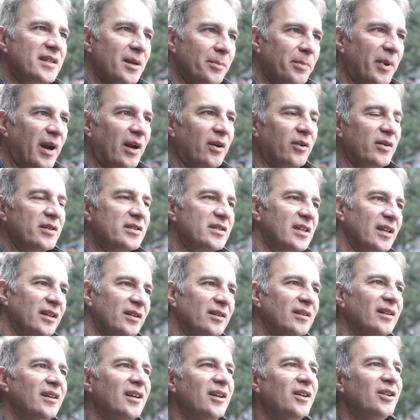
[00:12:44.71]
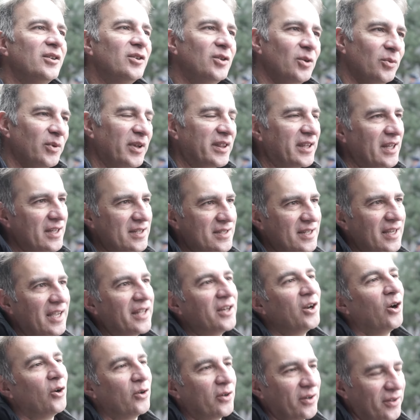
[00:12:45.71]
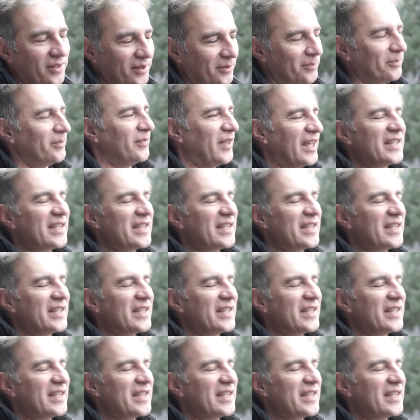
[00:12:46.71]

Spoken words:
their parents and do what they say and honor them.